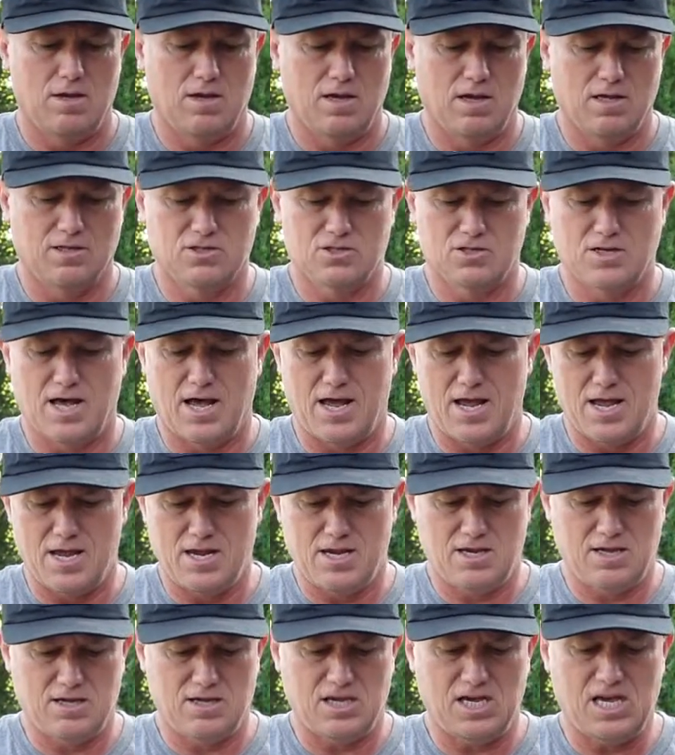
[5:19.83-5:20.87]
It's
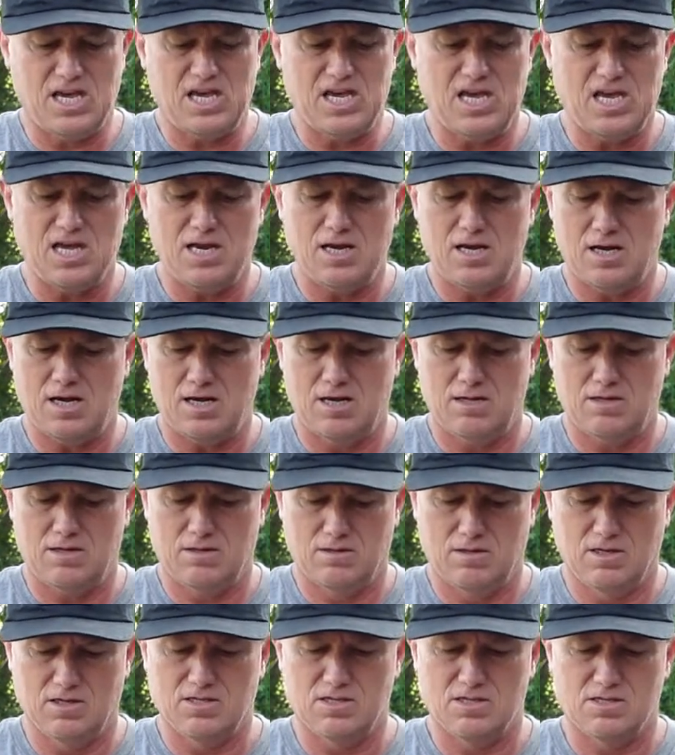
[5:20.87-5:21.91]
a Keen.
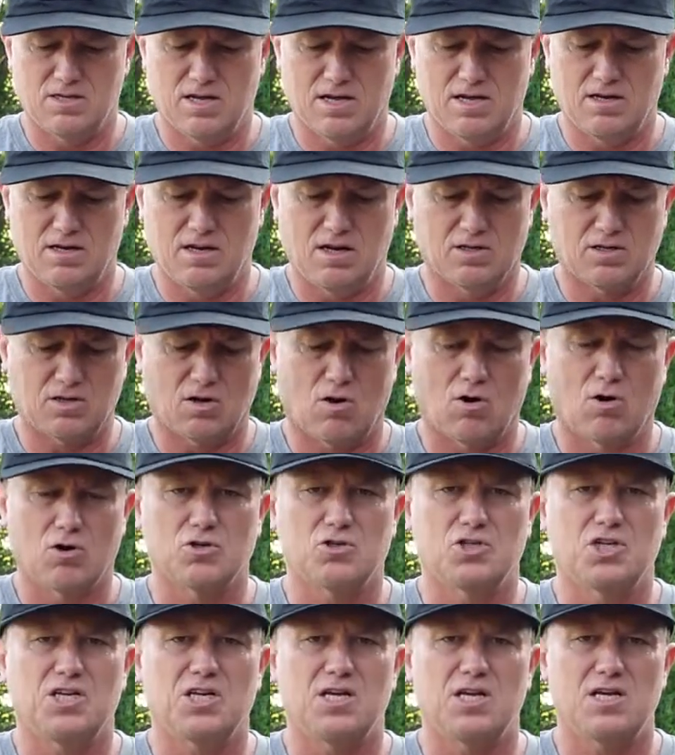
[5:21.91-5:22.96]
This is a
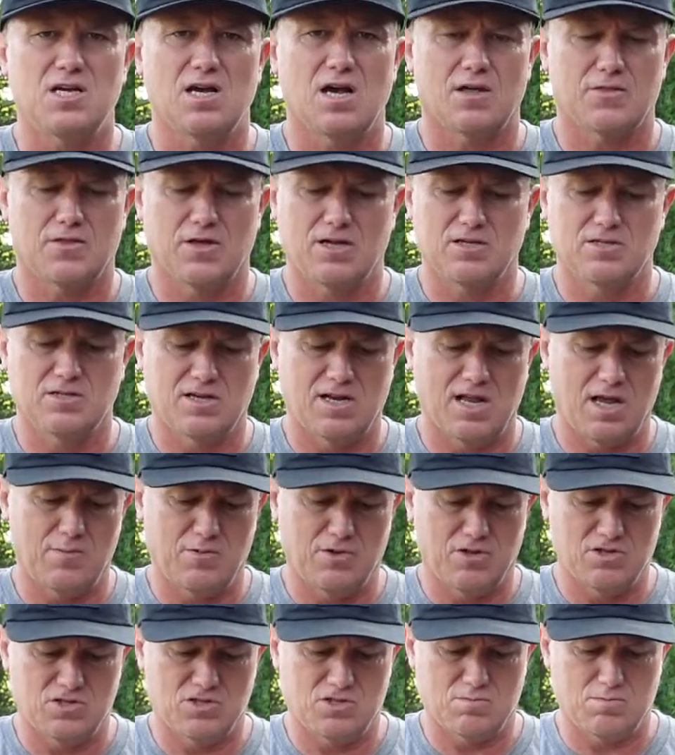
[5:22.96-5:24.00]
Tarji, I think is the name
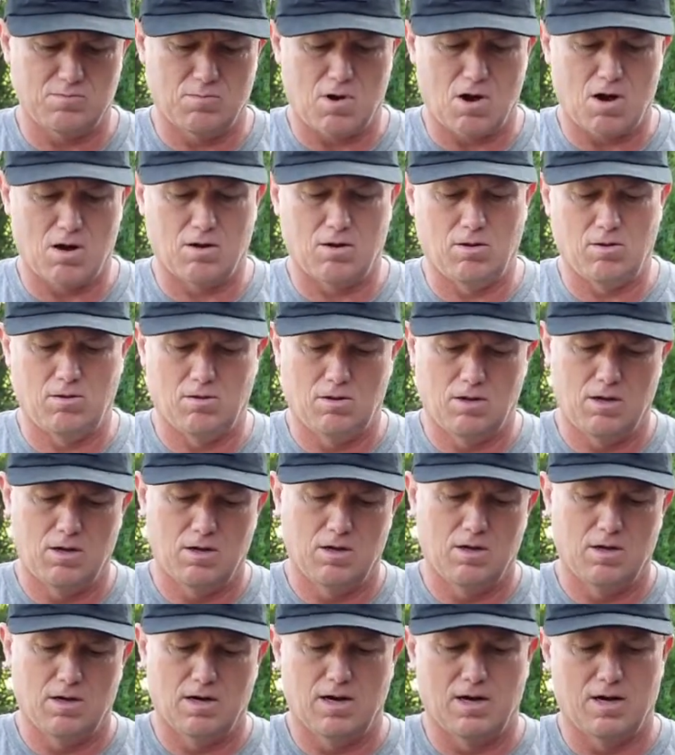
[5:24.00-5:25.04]
of this model.
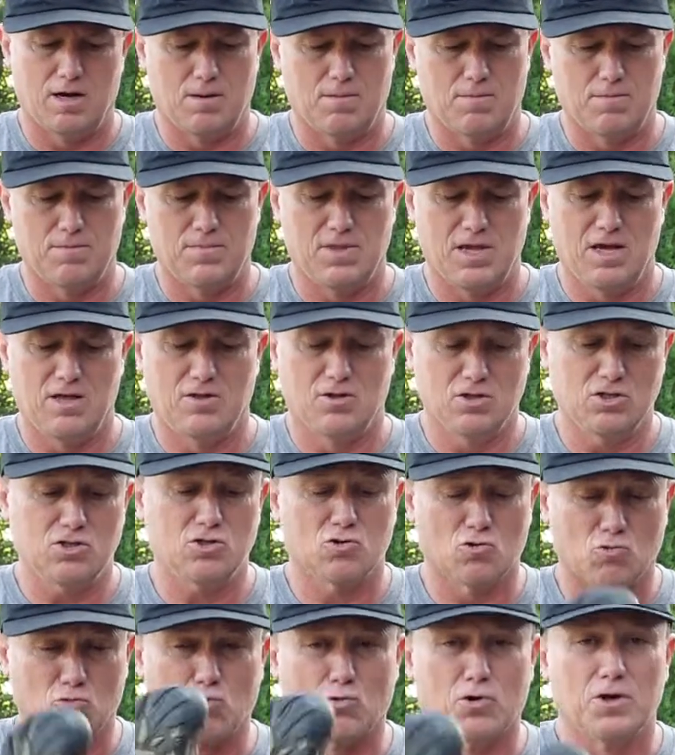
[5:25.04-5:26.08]
This
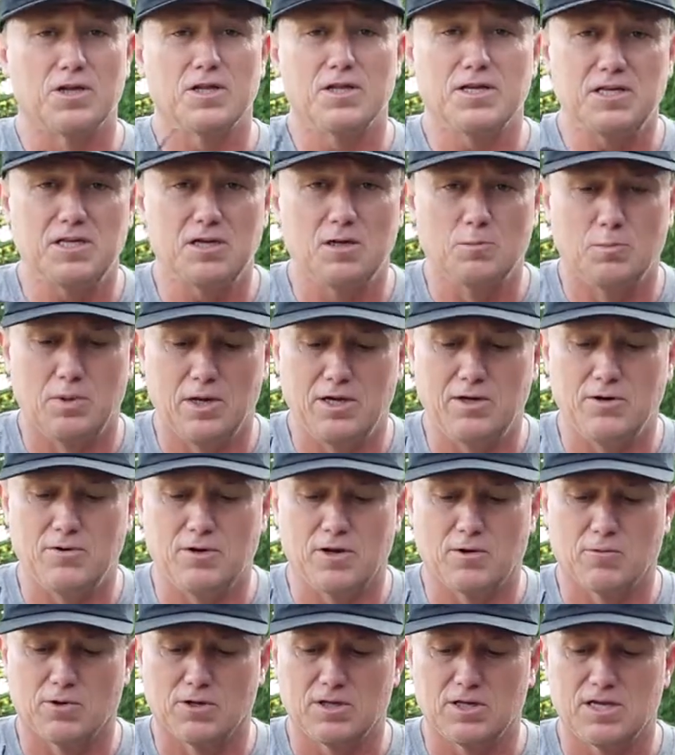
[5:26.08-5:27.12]
is a really good boot.
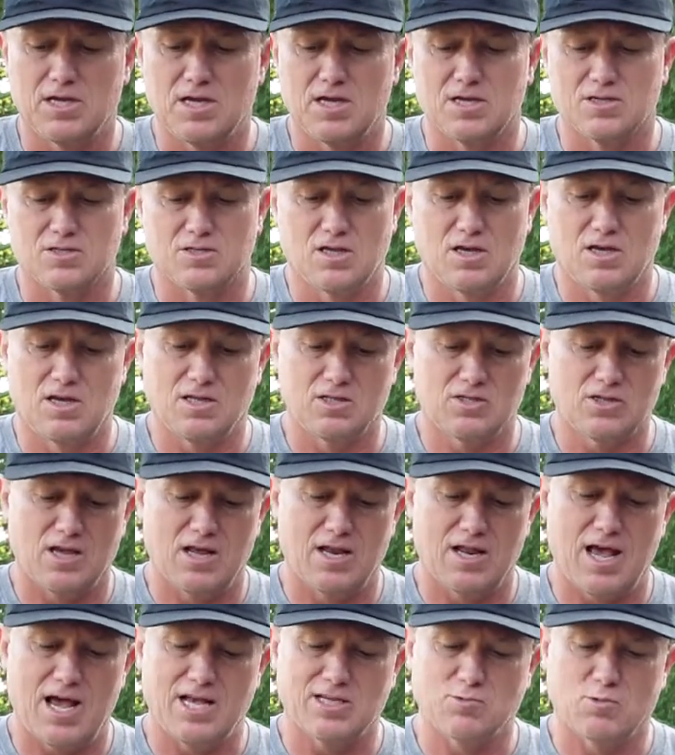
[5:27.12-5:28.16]
It really is.
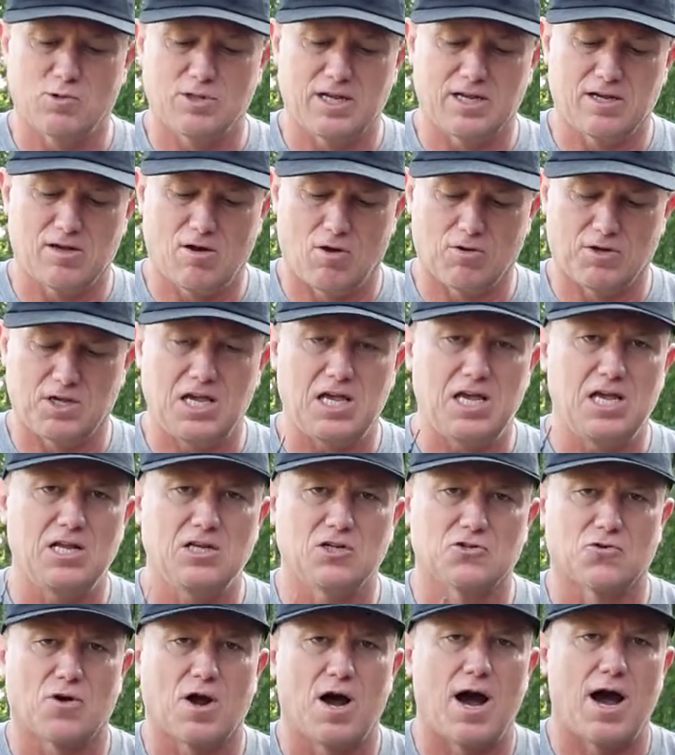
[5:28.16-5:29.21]
It has what they call Keen
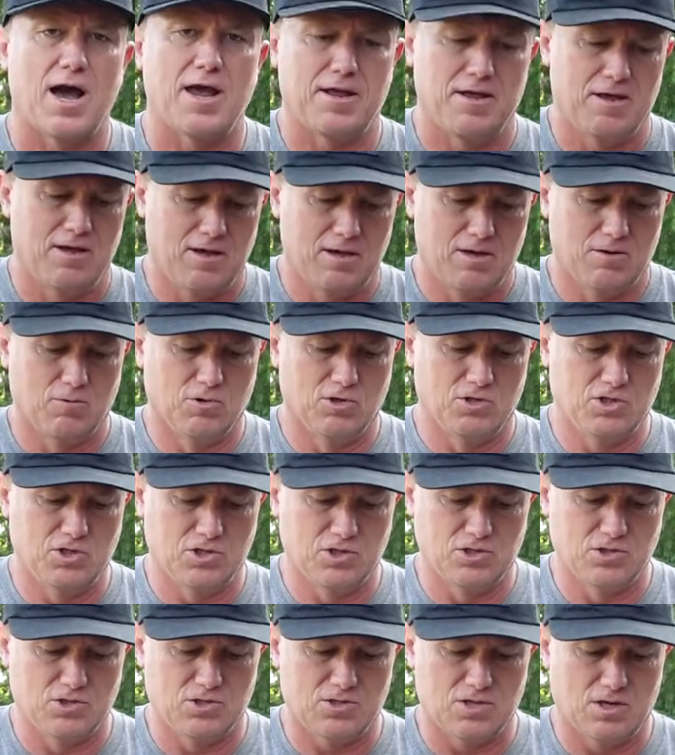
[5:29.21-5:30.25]
Dry, which
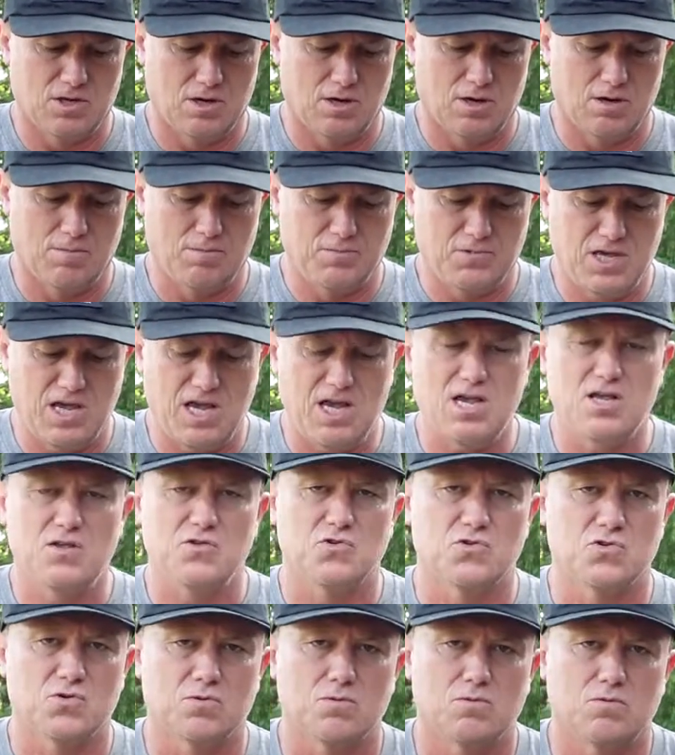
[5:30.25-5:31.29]
is
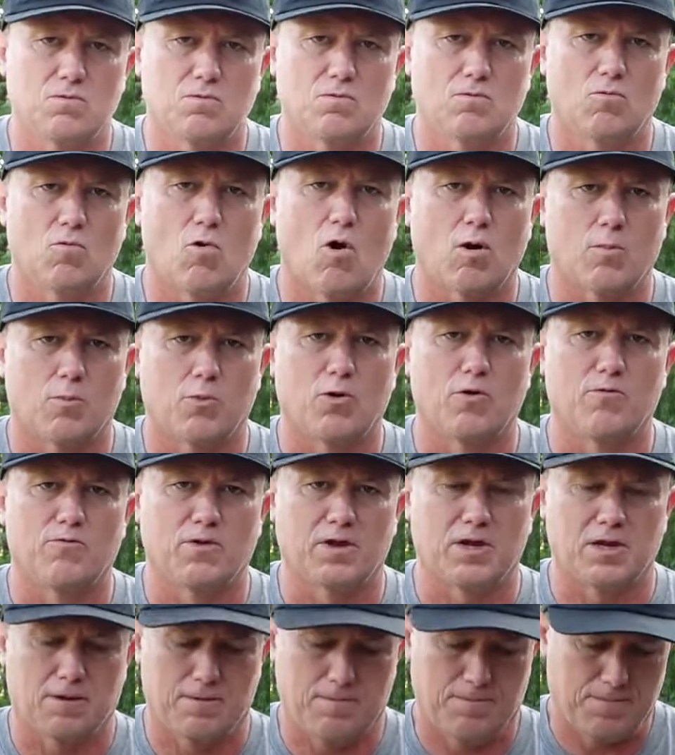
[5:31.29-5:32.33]
Keen's waterproofing.